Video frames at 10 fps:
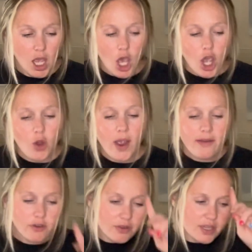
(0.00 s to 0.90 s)

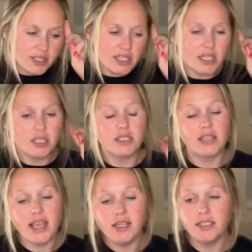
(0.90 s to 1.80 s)
Whoever this is,
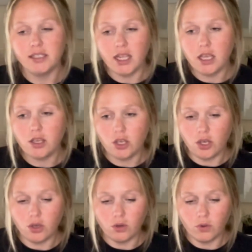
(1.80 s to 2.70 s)
they see
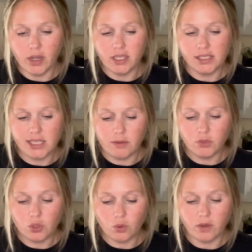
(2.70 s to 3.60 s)
you as some
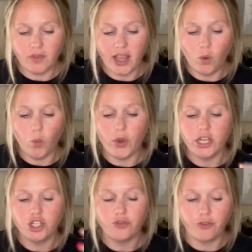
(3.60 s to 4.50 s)
sort of like
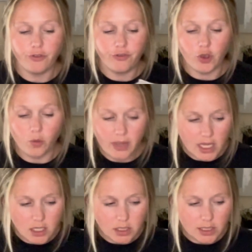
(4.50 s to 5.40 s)
wish
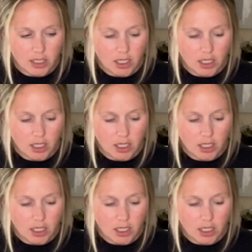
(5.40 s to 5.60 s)
fulfillment,